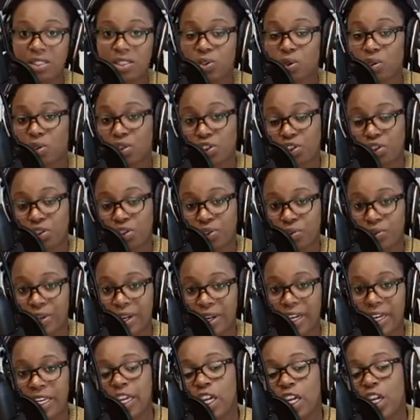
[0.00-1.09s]
or
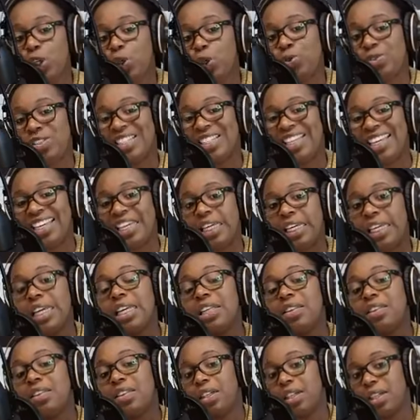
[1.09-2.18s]
children, you say
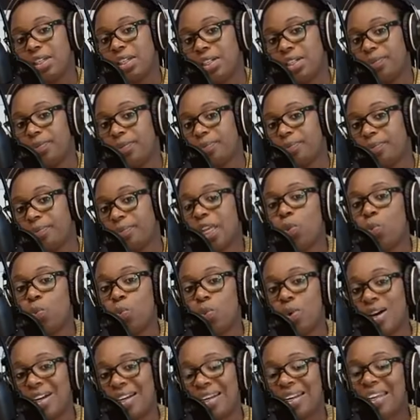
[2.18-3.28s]
kinderen. And
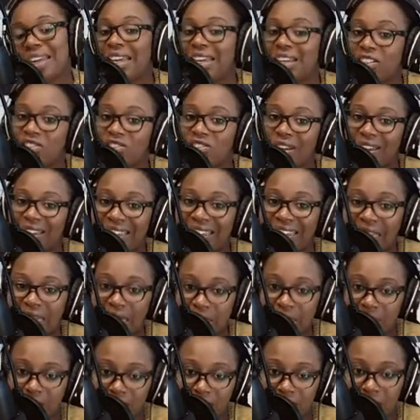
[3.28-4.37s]
one is
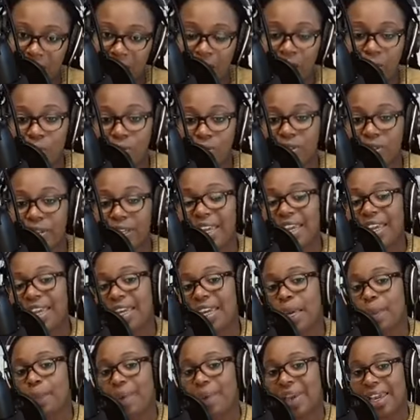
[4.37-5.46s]
kind. Dus ik
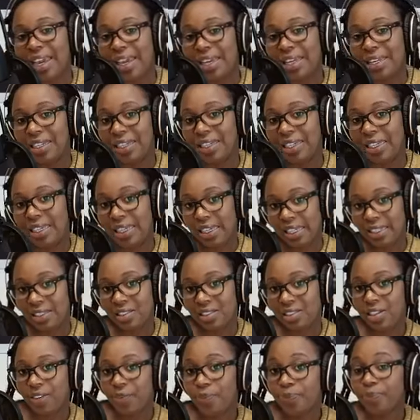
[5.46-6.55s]
heb één
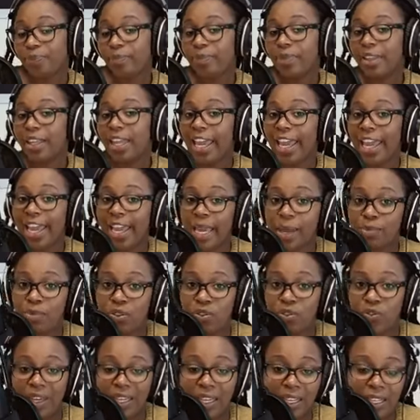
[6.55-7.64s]
kind. Ik heb
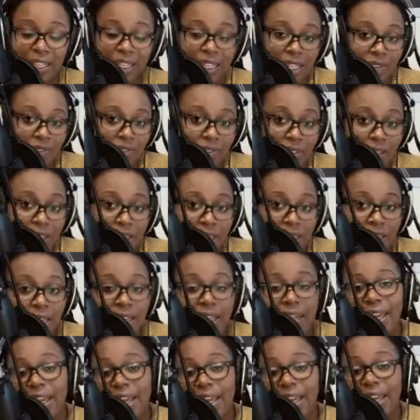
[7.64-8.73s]
twee kinderen.
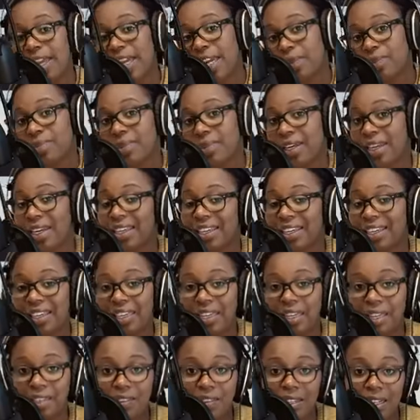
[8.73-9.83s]
Ik heb drie
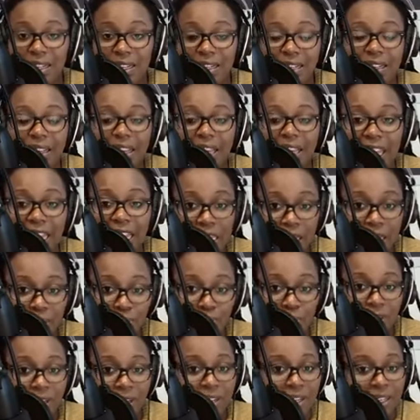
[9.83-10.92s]
kinderen. Ik heb
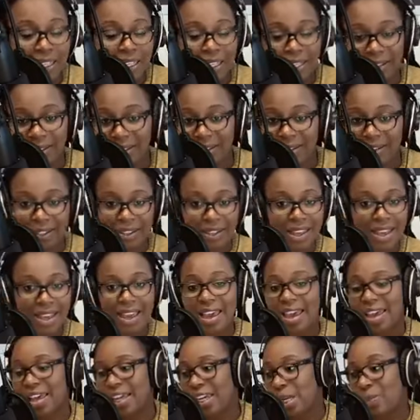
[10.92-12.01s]
vier kinderen.
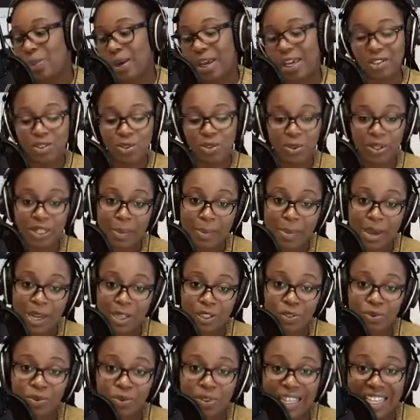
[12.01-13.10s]
Depends on the amount
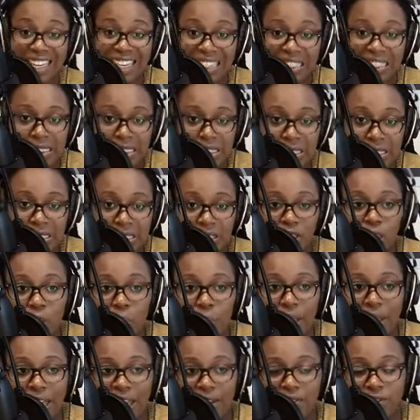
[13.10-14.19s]
of kids you
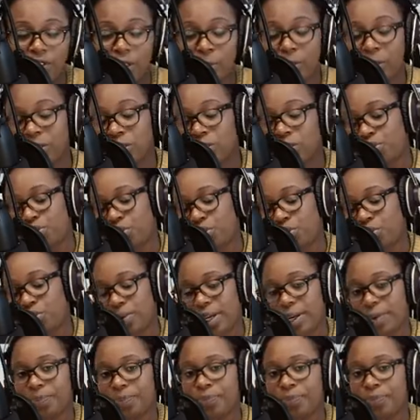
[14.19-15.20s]
have, the amount of children